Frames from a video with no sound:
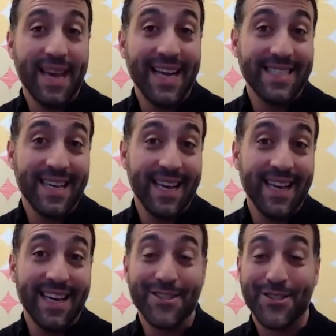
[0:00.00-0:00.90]
I take
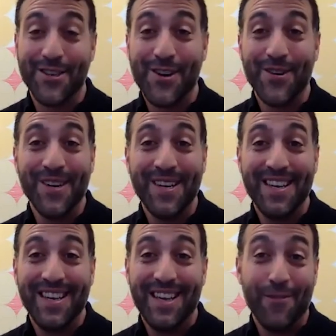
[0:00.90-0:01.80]
it. So
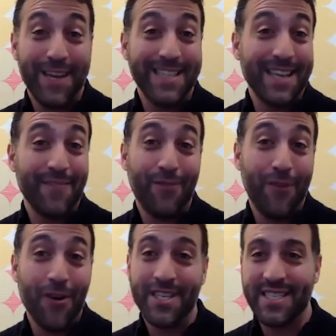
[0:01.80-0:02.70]
if we can take
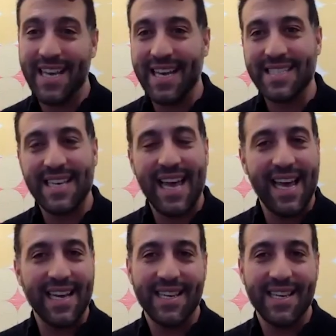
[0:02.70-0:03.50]
4, 6, 8,